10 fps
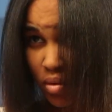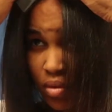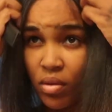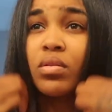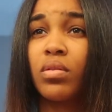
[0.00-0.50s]
well,
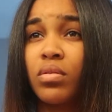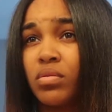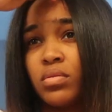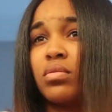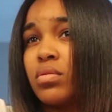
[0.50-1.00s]
so we
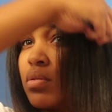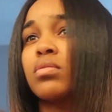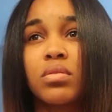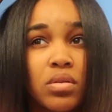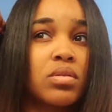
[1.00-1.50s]
switch up
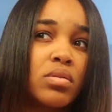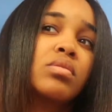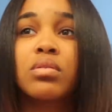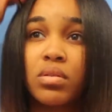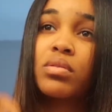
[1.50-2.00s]
sometimes,
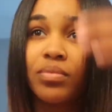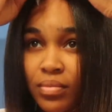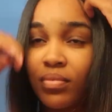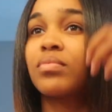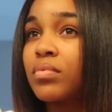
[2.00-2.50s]
and
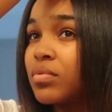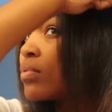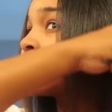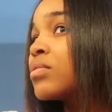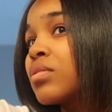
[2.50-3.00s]

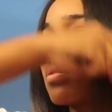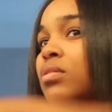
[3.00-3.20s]
we